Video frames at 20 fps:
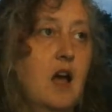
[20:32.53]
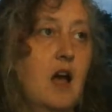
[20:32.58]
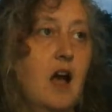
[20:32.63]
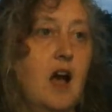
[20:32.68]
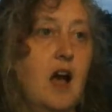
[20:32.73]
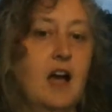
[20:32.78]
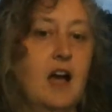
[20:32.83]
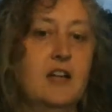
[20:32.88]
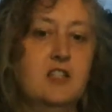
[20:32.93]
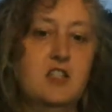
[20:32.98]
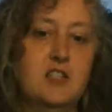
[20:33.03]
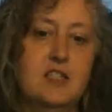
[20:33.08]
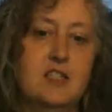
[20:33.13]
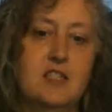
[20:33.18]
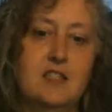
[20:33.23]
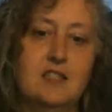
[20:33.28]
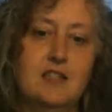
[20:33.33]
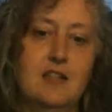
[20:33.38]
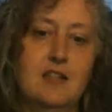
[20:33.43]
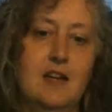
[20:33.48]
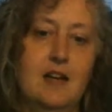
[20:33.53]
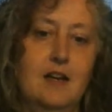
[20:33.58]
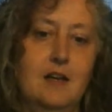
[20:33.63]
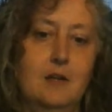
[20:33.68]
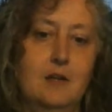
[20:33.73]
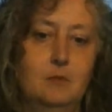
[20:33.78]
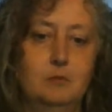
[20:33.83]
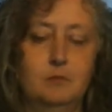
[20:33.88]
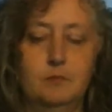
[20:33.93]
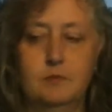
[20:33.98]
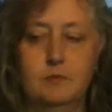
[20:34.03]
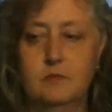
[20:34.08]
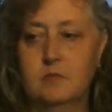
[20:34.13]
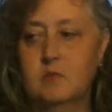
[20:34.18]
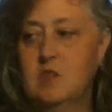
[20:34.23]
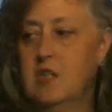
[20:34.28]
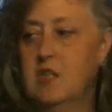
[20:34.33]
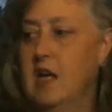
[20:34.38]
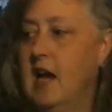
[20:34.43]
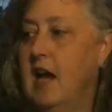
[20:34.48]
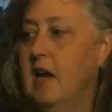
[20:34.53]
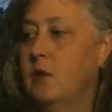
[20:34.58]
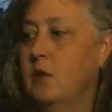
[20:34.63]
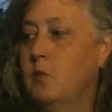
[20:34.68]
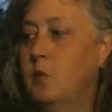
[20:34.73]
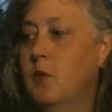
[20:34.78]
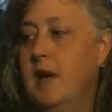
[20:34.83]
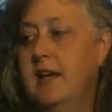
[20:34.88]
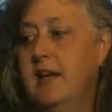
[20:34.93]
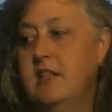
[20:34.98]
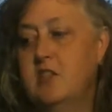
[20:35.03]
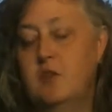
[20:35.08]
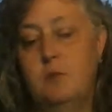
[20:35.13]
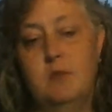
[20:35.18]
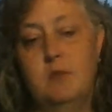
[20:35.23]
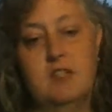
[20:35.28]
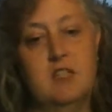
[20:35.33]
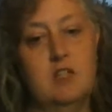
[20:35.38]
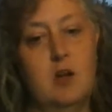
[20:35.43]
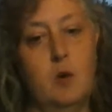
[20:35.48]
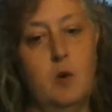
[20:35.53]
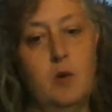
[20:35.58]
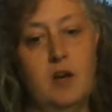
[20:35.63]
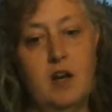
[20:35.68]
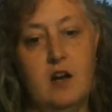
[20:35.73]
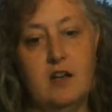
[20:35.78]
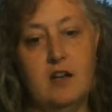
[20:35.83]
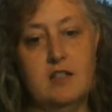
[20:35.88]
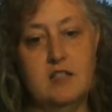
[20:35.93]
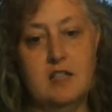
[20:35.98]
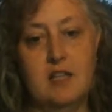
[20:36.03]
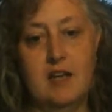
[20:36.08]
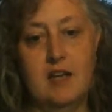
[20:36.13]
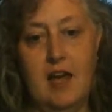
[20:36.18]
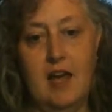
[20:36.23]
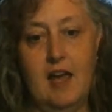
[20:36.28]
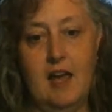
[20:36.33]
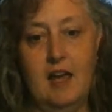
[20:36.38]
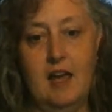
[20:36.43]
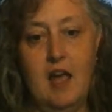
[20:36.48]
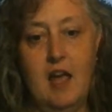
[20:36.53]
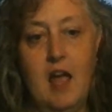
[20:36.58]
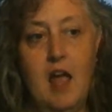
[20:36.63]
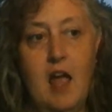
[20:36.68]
I just um, had way too much going on today.